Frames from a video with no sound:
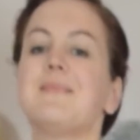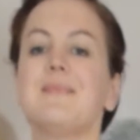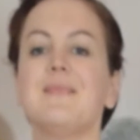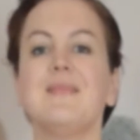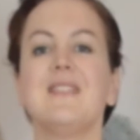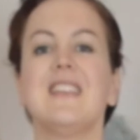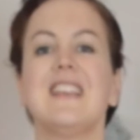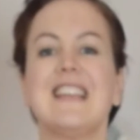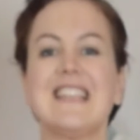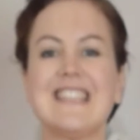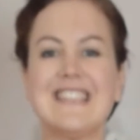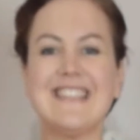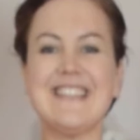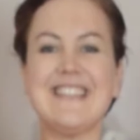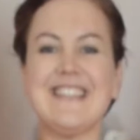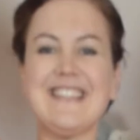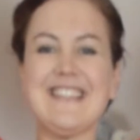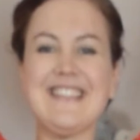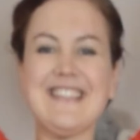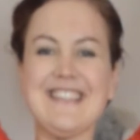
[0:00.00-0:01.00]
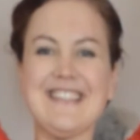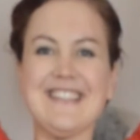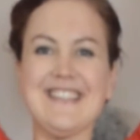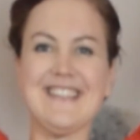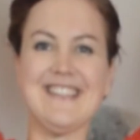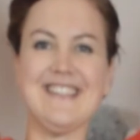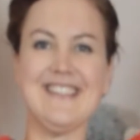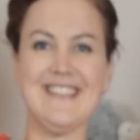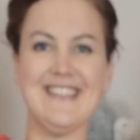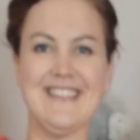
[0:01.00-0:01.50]
tells me so much
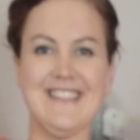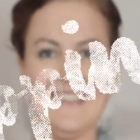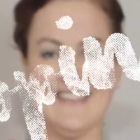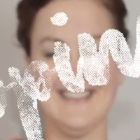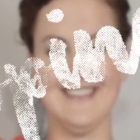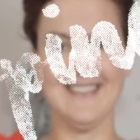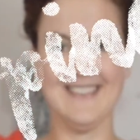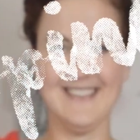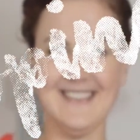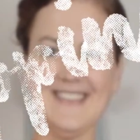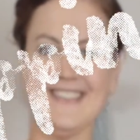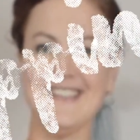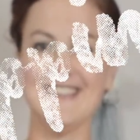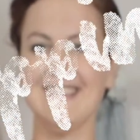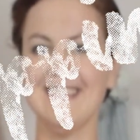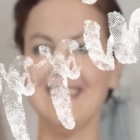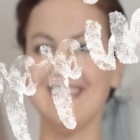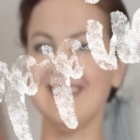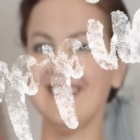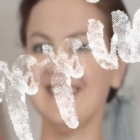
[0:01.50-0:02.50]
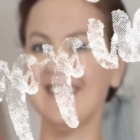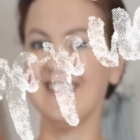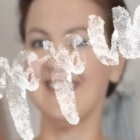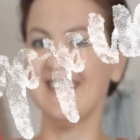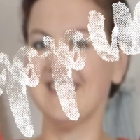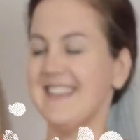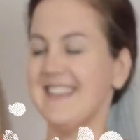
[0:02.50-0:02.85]
and it just makes it more of a